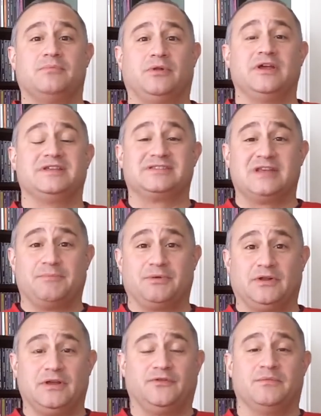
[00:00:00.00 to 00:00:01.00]
playing
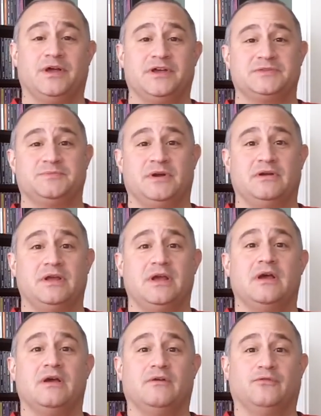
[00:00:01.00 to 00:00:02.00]
separately from
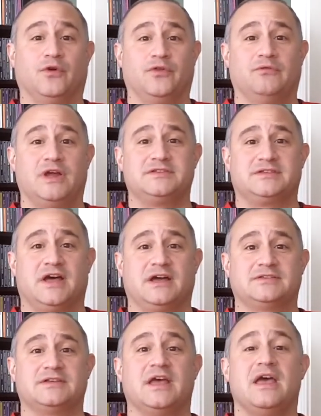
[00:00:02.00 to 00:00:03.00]
Ellsbury for the Red
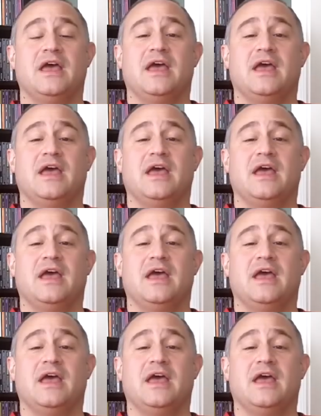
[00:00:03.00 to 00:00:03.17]
Sox.